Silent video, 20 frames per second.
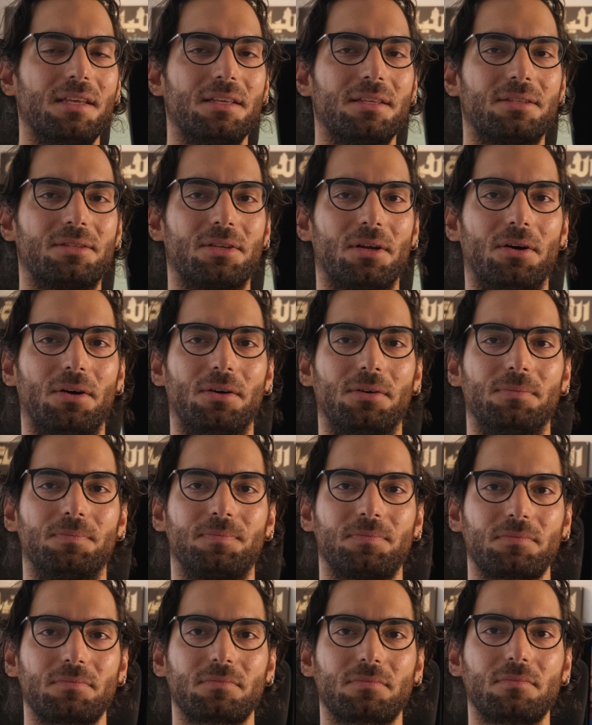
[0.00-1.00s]

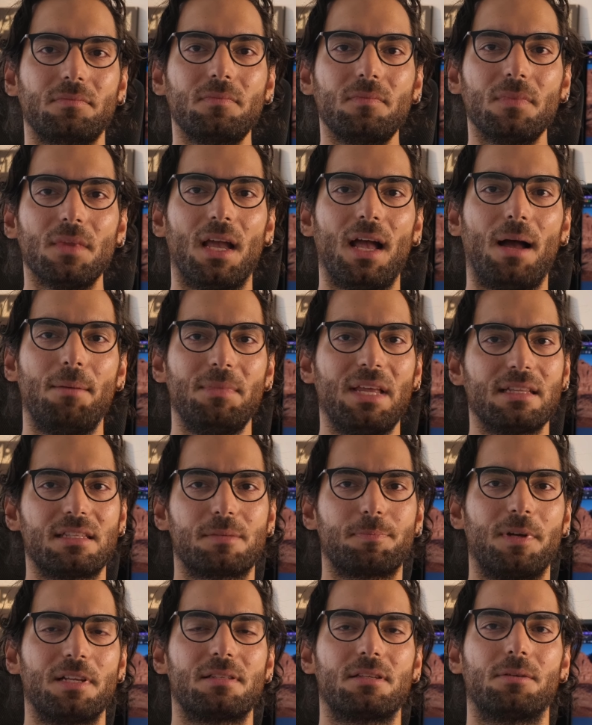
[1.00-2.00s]
So, I'm not
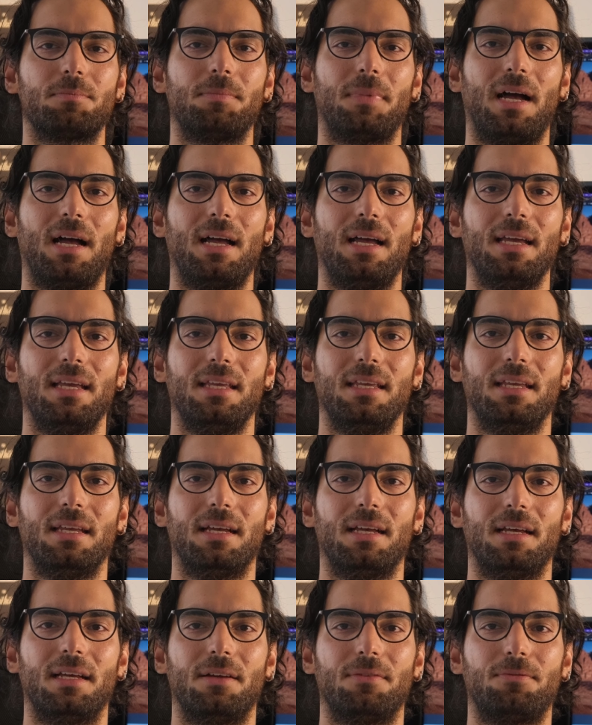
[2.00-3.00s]
sponsored by
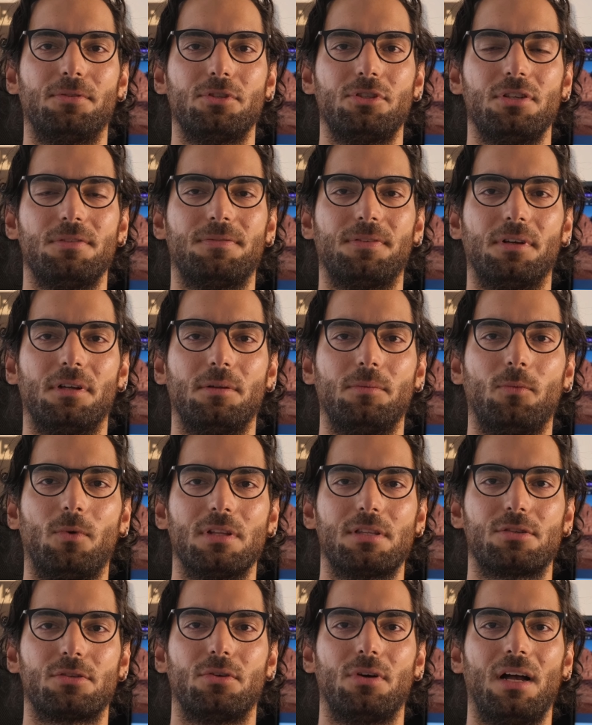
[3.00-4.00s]
Fujifilm
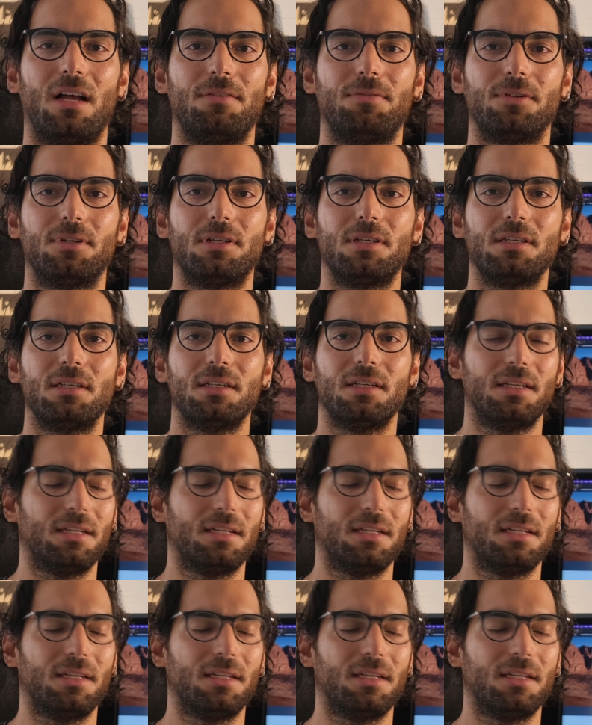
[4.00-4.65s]
whatsoever.